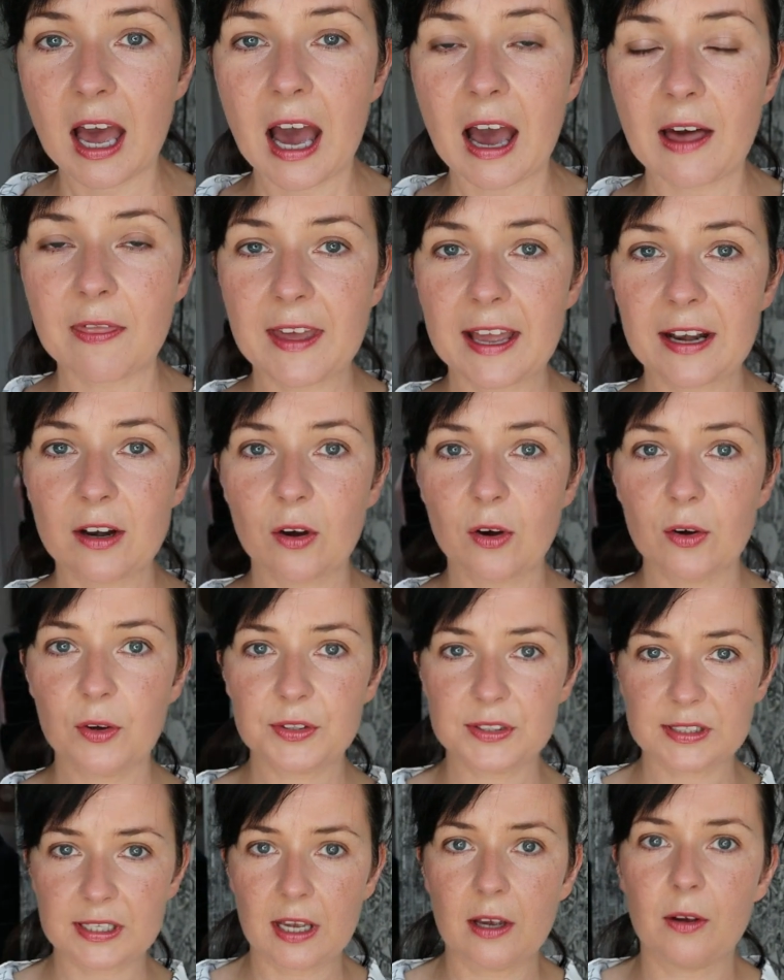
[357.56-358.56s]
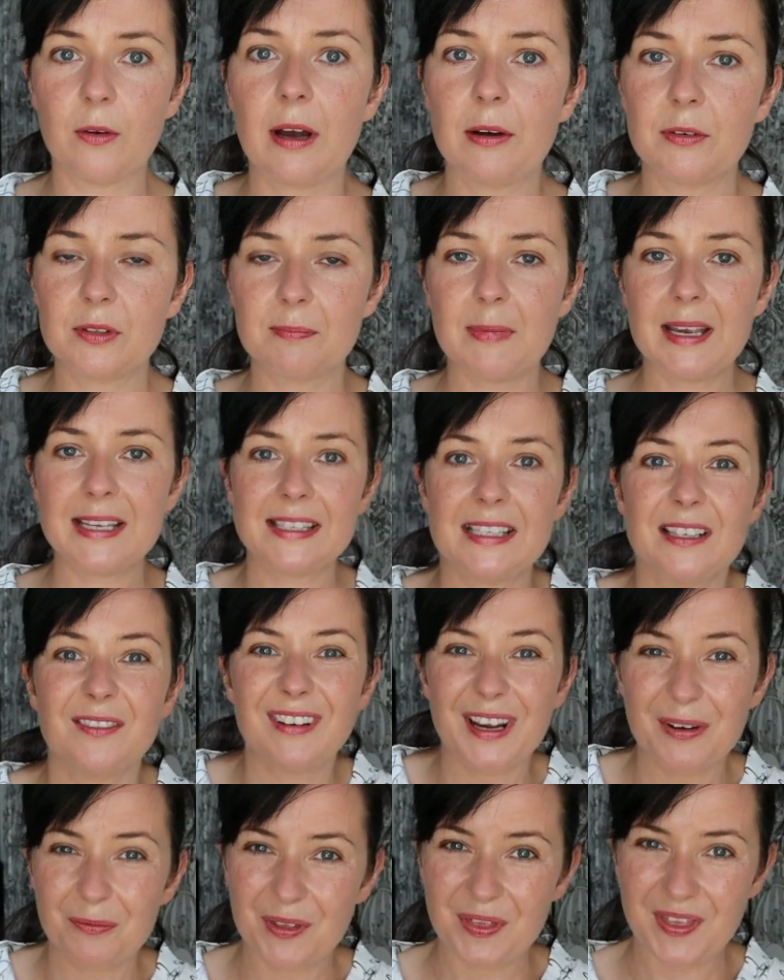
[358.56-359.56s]
And then also I was messing
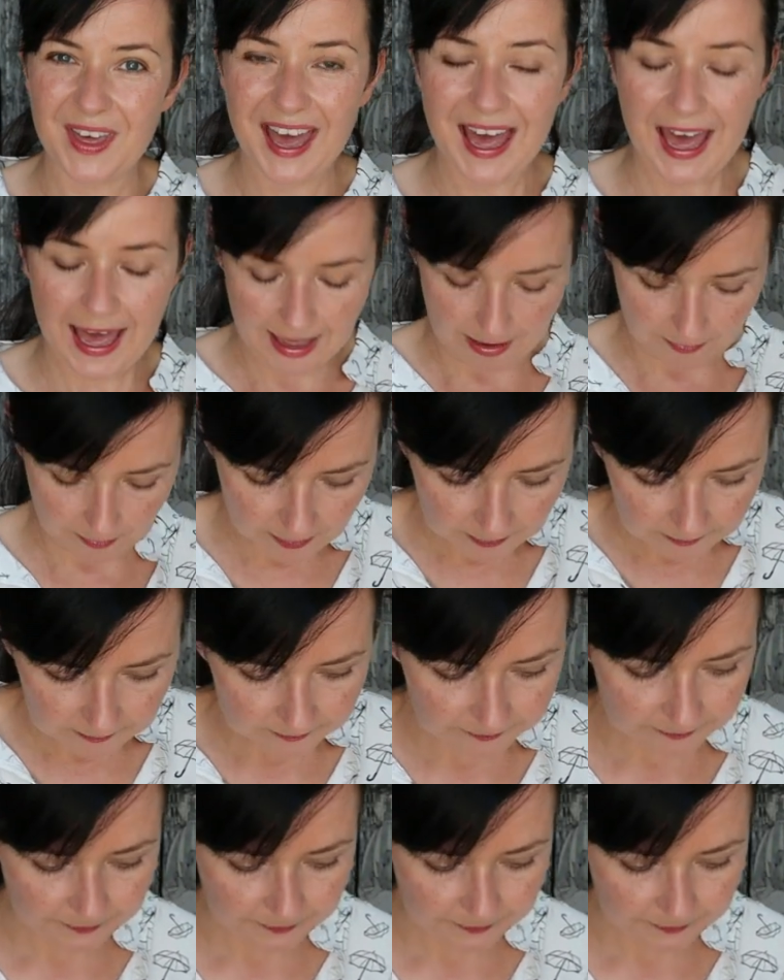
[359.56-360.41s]
around with the hem,